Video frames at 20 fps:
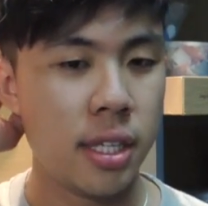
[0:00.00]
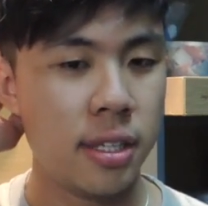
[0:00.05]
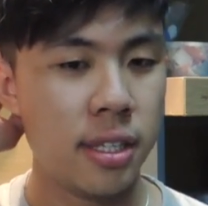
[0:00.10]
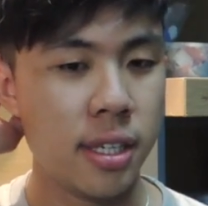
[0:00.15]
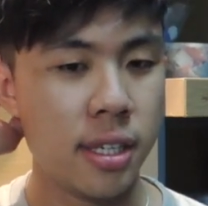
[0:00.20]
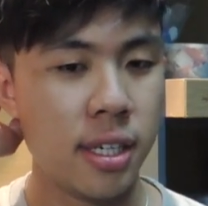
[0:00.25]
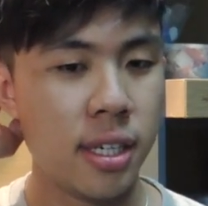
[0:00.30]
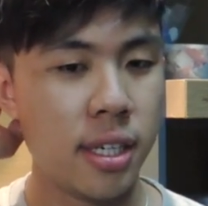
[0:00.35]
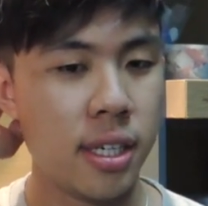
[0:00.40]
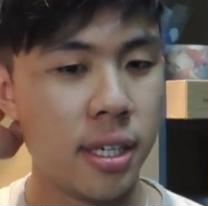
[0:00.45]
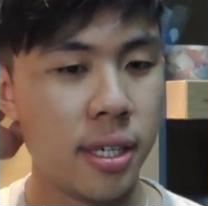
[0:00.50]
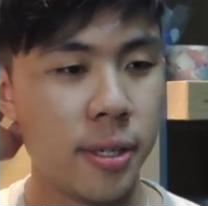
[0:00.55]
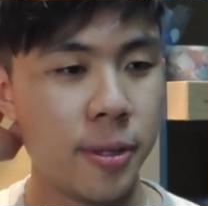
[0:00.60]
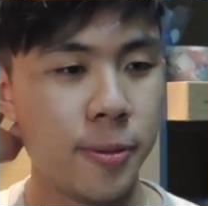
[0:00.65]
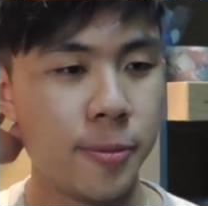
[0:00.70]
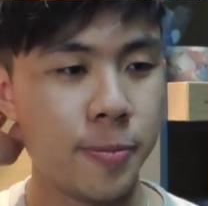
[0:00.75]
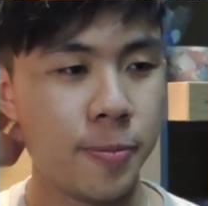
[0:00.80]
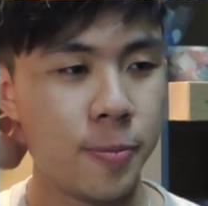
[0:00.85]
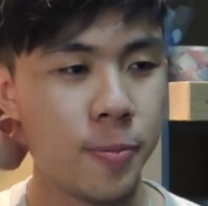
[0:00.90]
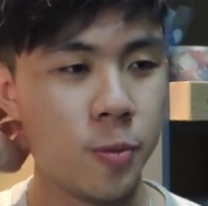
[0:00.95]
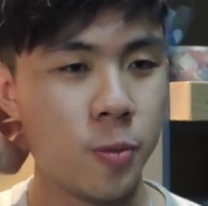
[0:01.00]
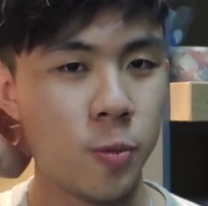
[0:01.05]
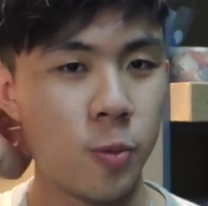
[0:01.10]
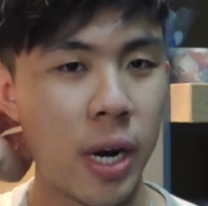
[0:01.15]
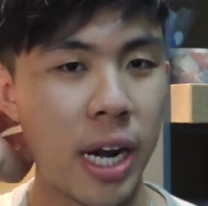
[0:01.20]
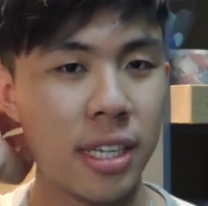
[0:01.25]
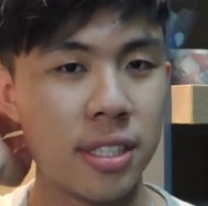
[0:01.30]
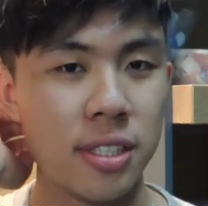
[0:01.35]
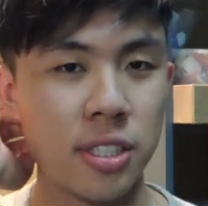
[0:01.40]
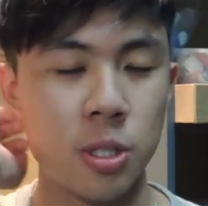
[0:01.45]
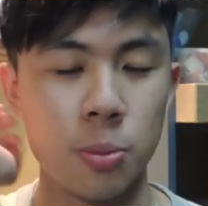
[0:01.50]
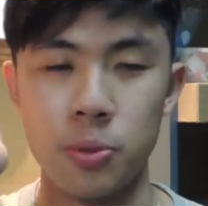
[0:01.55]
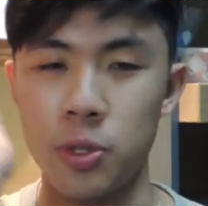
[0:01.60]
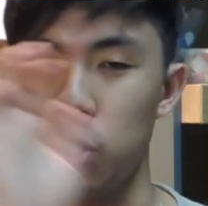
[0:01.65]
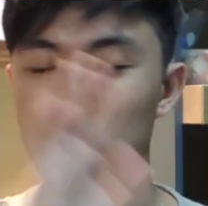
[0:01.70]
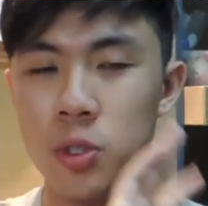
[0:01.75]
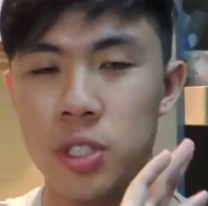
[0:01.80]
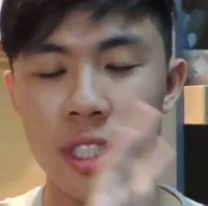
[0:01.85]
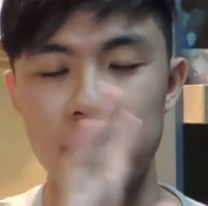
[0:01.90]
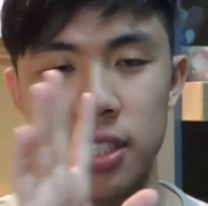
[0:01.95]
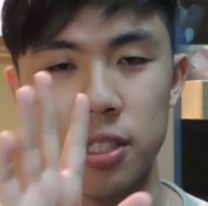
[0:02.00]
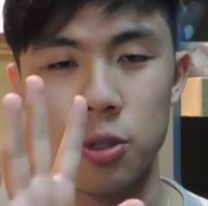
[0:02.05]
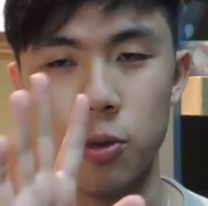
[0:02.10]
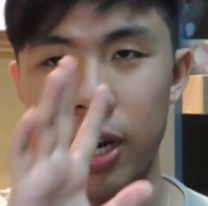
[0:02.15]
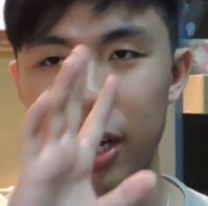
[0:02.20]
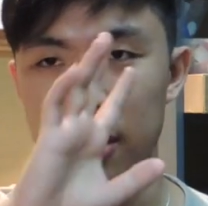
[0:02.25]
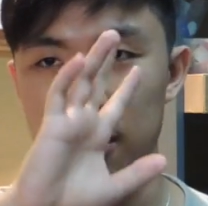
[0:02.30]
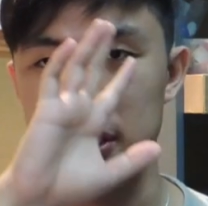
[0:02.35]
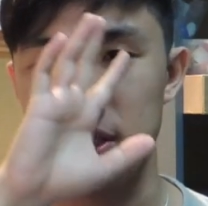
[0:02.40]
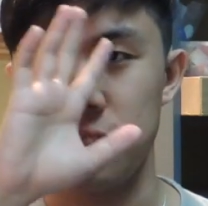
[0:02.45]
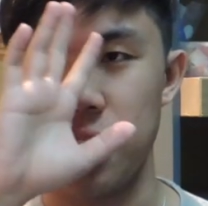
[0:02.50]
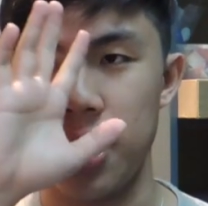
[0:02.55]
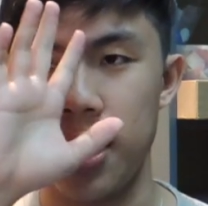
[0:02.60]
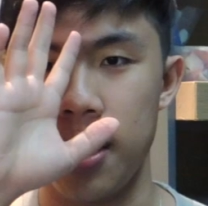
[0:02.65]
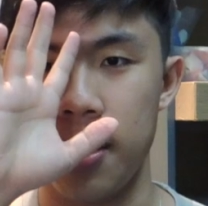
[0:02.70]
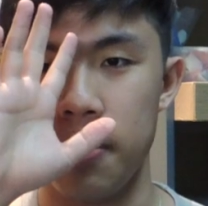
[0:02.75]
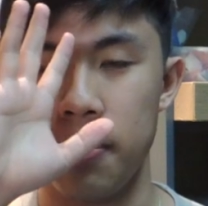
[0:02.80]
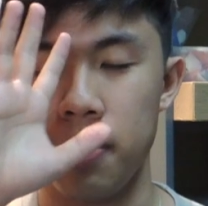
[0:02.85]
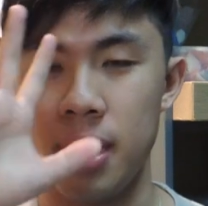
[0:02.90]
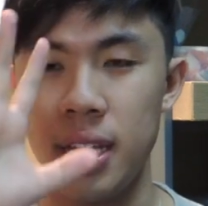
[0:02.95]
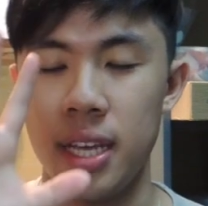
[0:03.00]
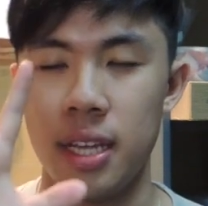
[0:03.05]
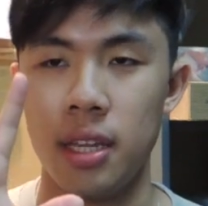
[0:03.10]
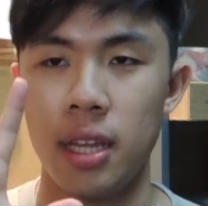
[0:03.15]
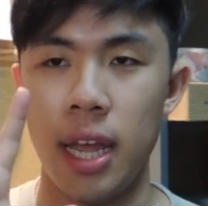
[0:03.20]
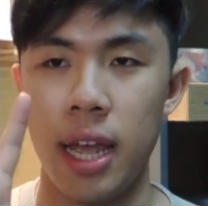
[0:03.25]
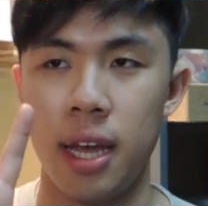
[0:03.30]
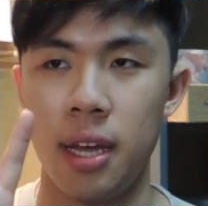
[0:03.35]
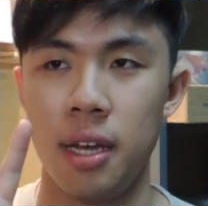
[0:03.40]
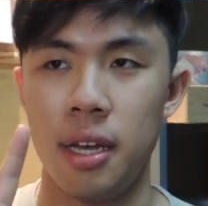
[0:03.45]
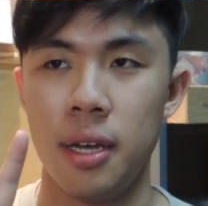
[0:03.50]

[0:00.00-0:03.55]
the writers, the producers, and directors. They made